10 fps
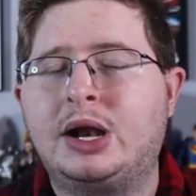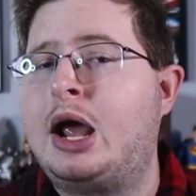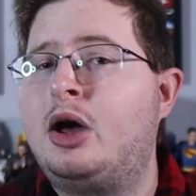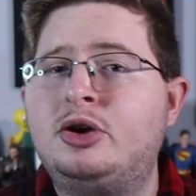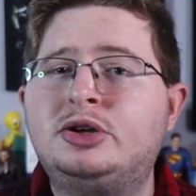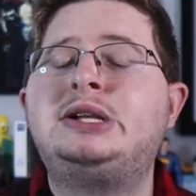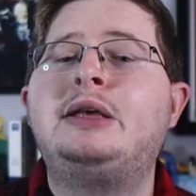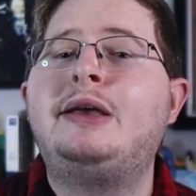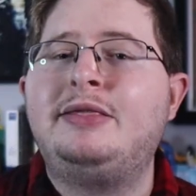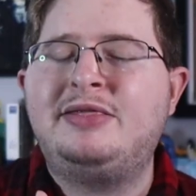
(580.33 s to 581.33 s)
And I
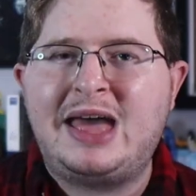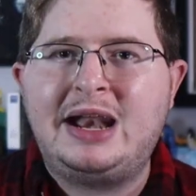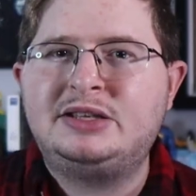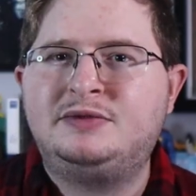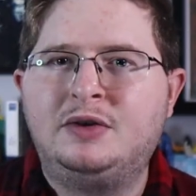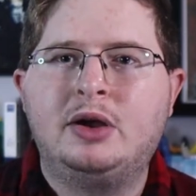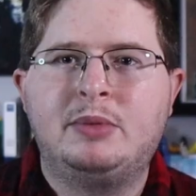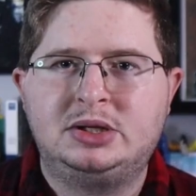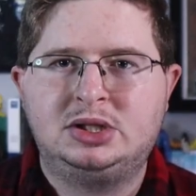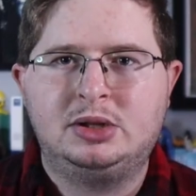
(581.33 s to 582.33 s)
understand that is very
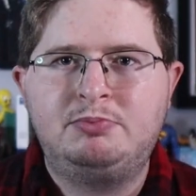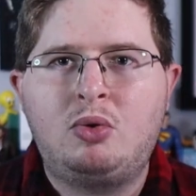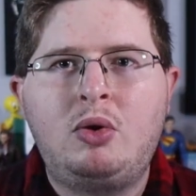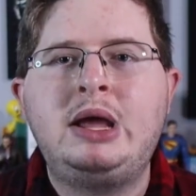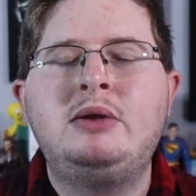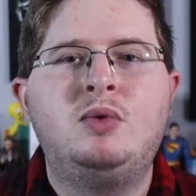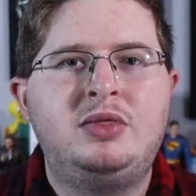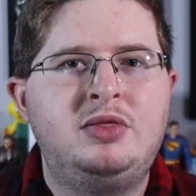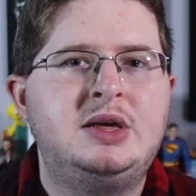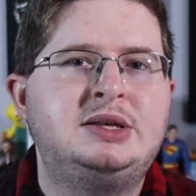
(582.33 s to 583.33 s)
much the point
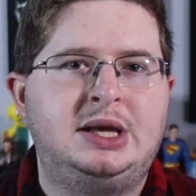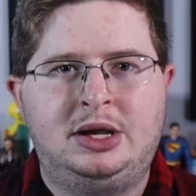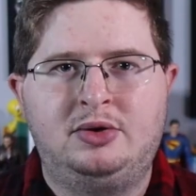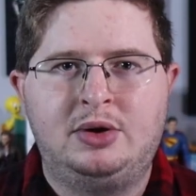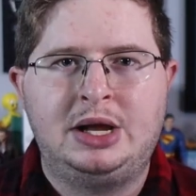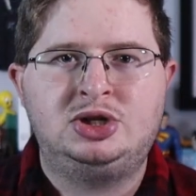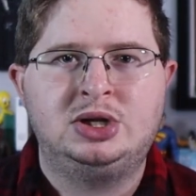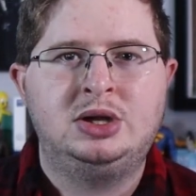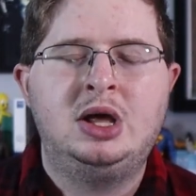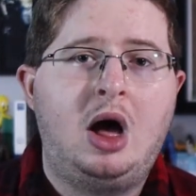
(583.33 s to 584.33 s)
with this
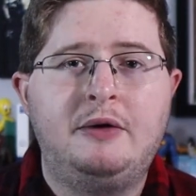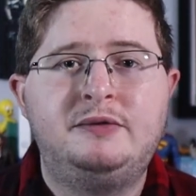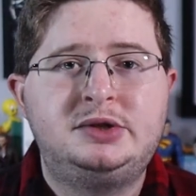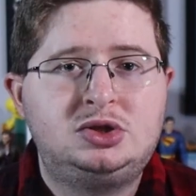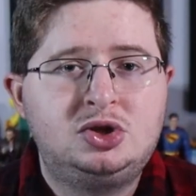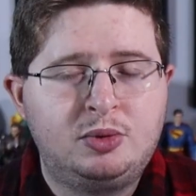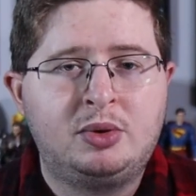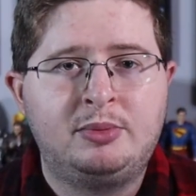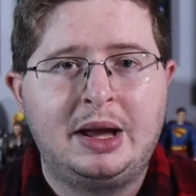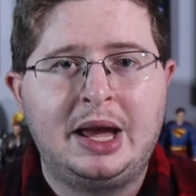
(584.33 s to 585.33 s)
iteration of
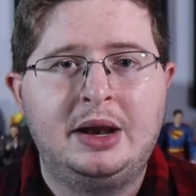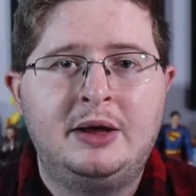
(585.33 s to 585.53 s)
Superman.